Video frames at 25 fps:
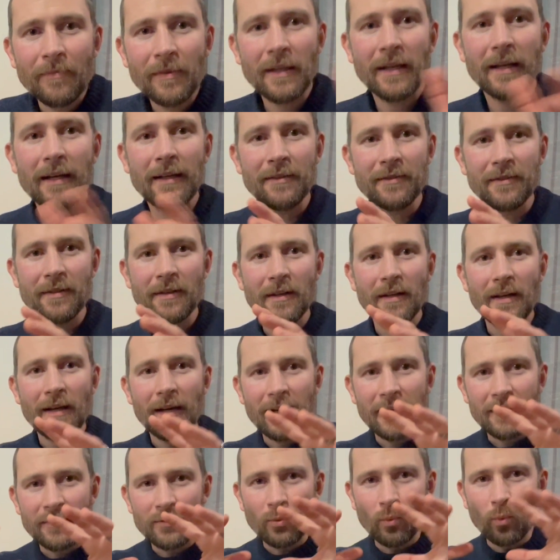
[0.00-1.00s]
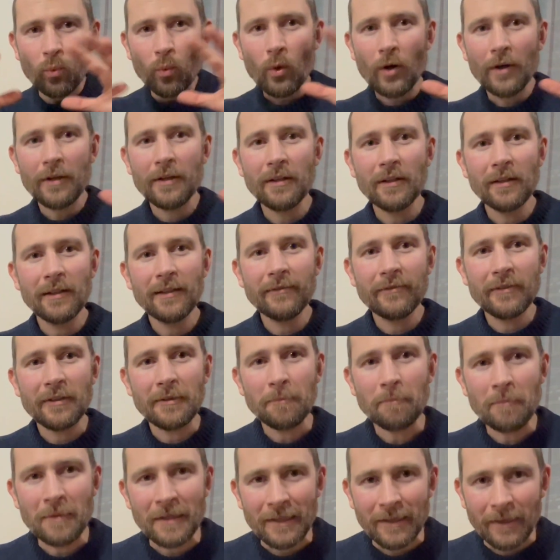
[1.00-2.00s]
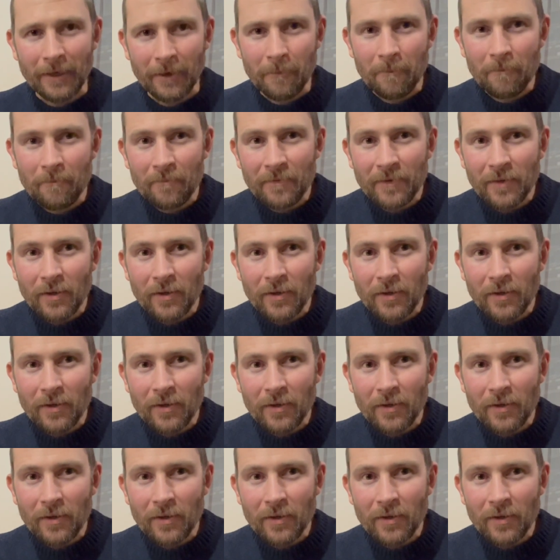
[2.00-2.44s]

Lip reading: as one living being